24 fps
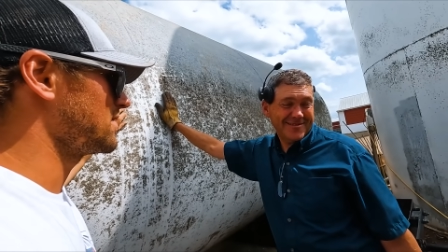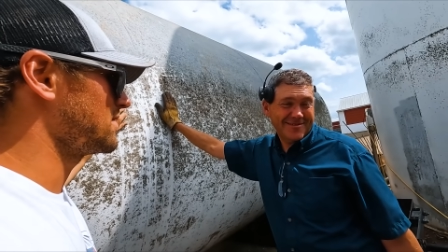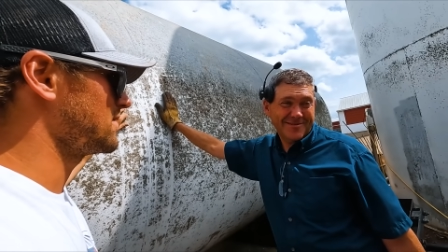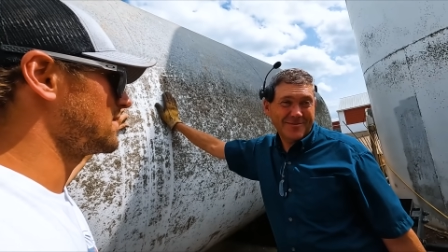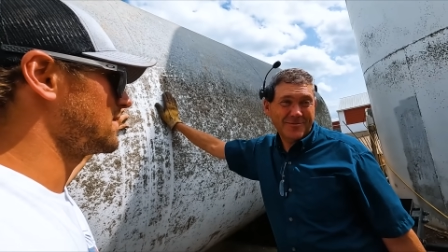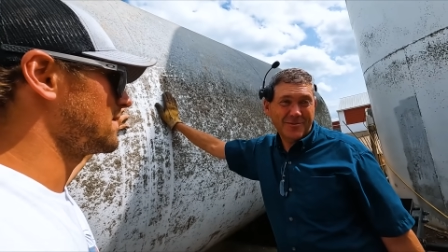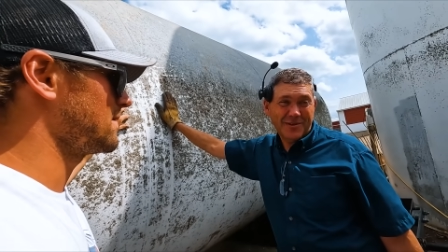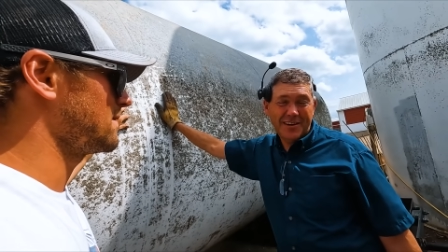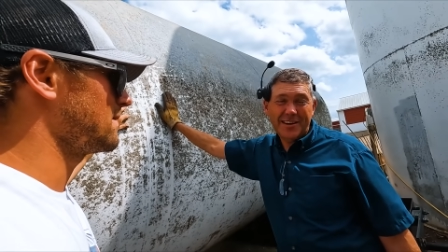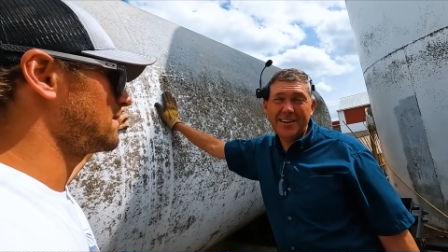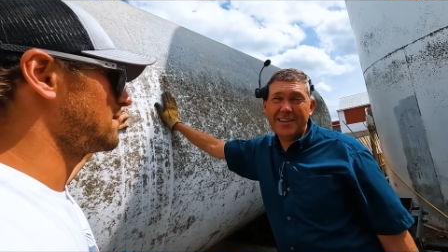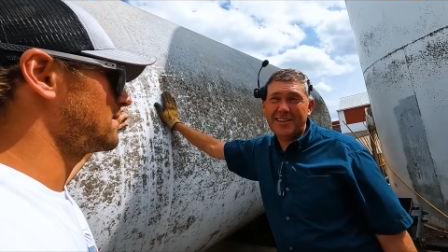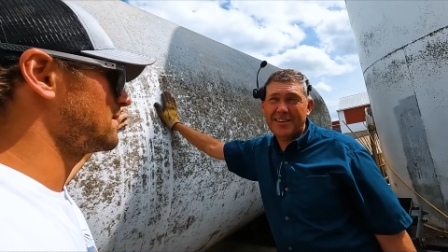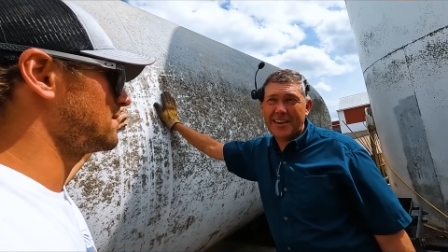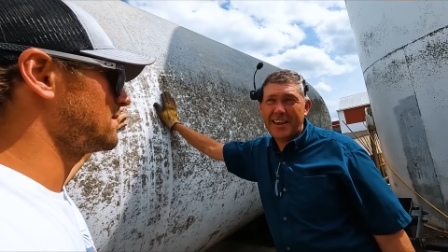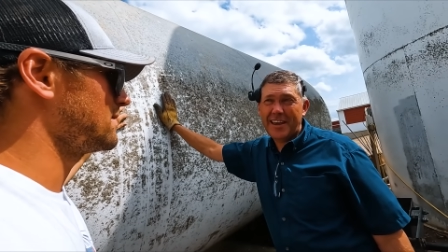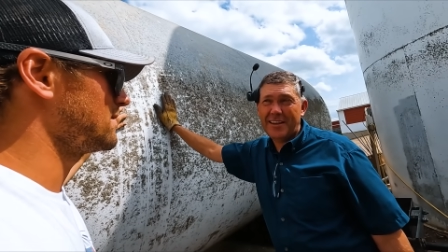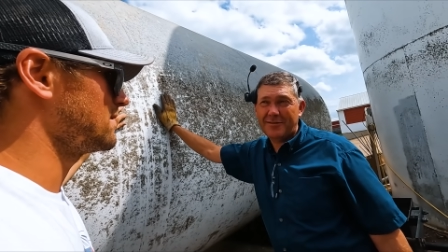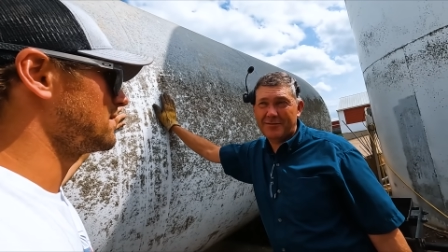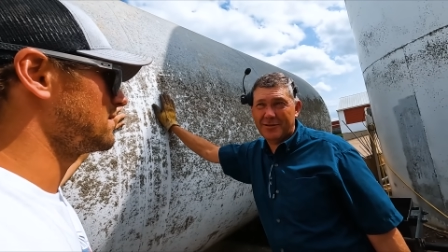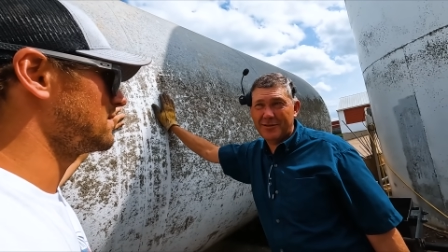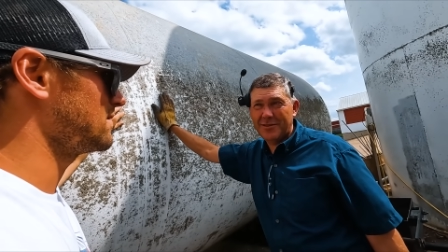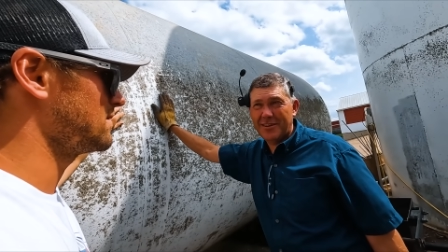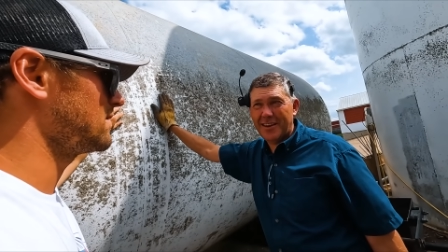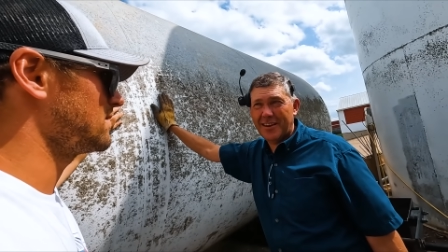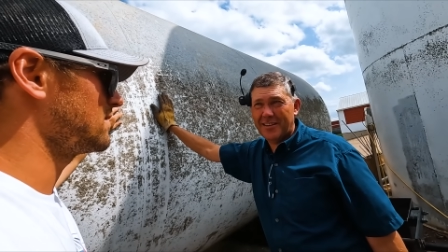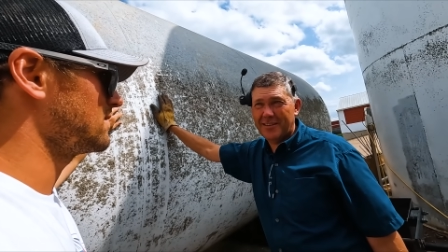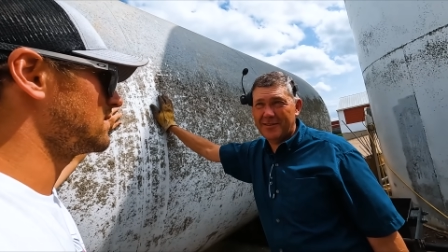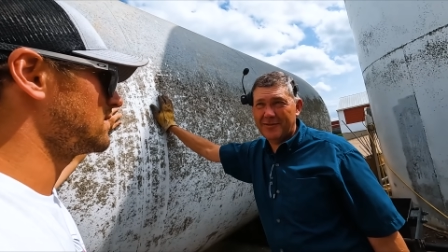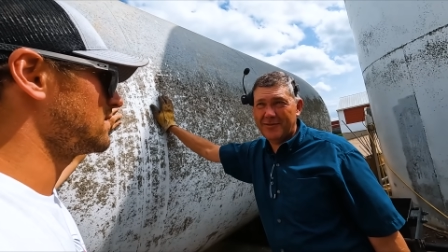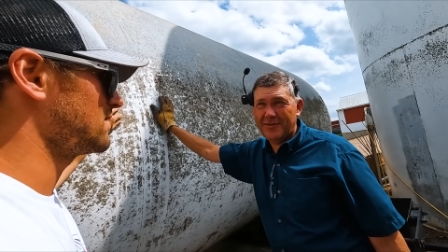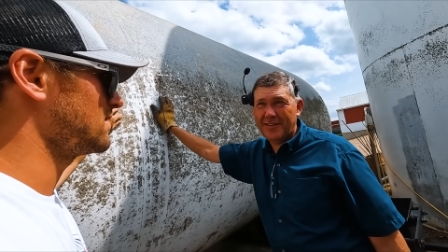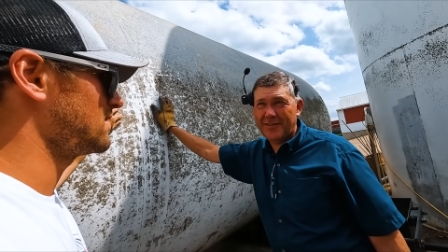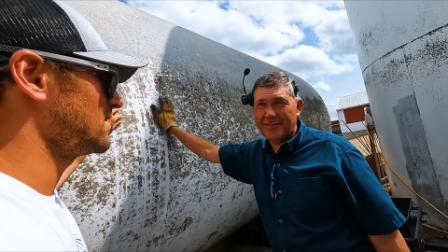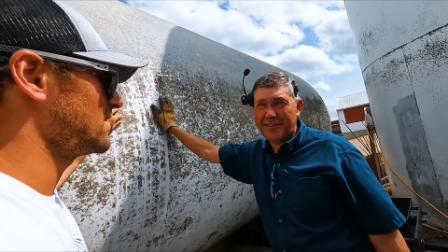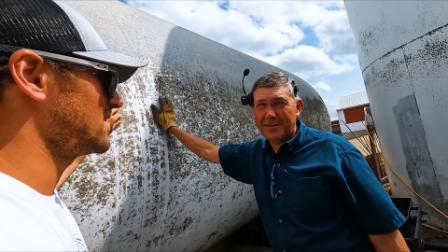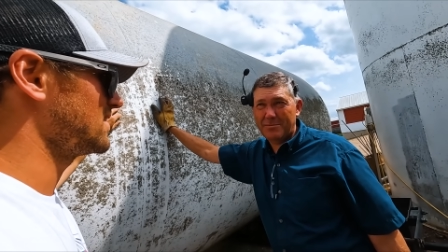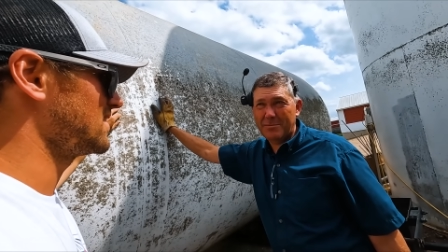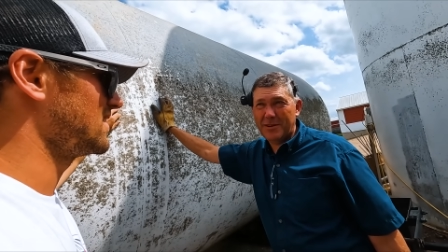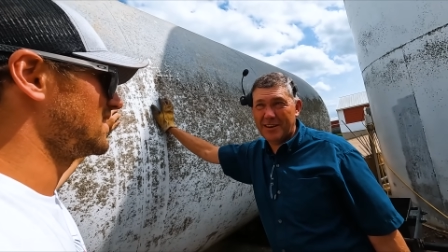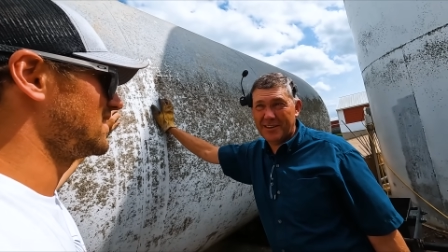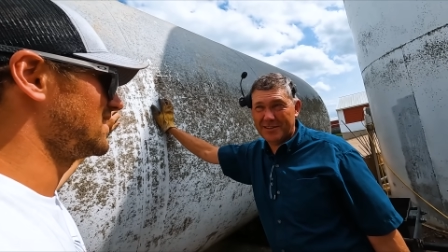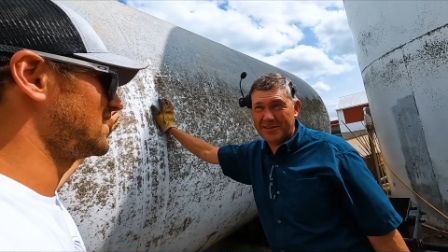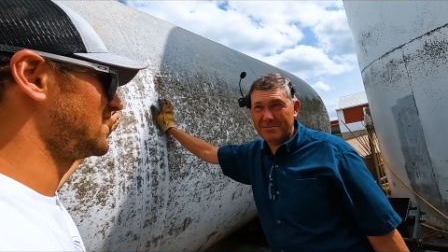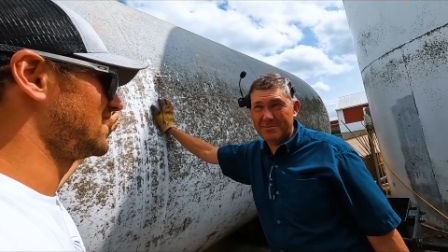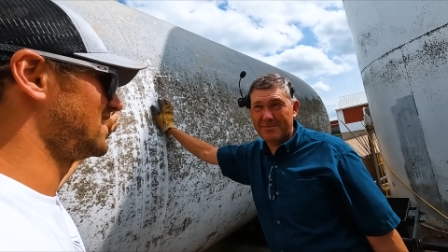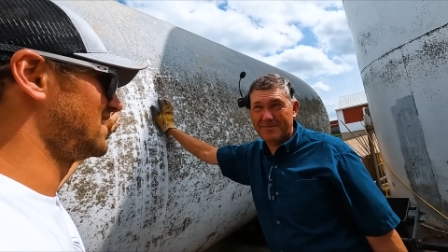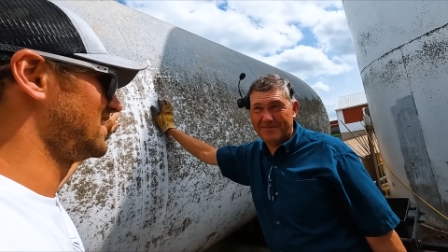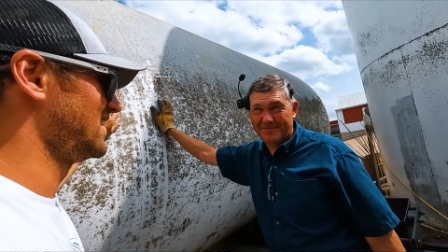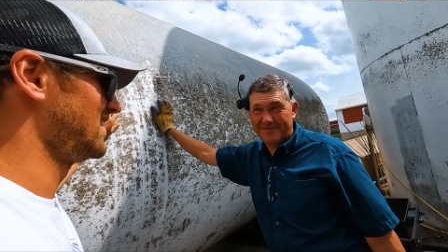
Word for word: We didn't have 350 bucks